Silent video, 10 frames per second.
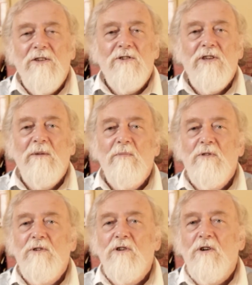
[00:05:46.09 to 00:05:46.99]
The same with
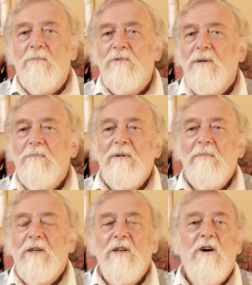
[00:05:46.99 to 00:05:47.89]
the job. Somebody
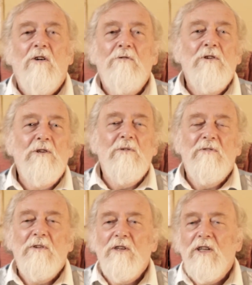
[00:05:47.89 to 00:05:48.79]
might offer you a
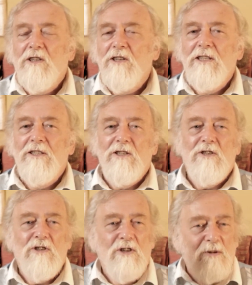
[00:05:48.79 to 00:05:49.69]
very exciting
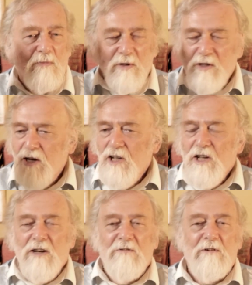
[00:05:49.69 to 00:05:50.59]
job with
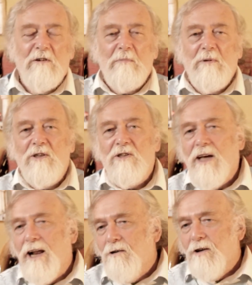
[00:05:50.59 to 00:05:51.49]
a very big
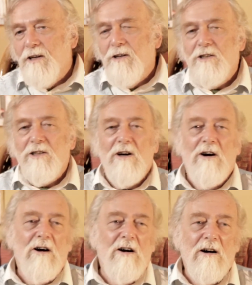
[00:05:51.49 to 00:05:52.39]
salary, a nice
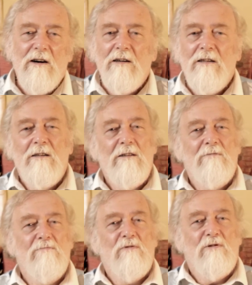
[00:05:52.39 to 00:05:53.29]
car,
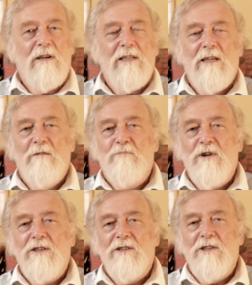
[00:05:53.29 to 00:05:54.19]
a great deal of
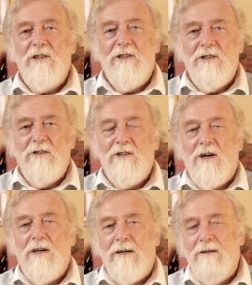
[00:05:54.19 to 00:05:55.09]
prestige in the
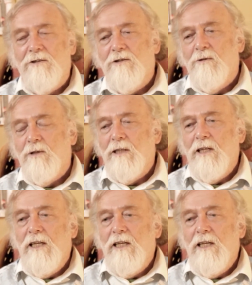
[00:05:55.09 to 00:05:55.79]
title and so on.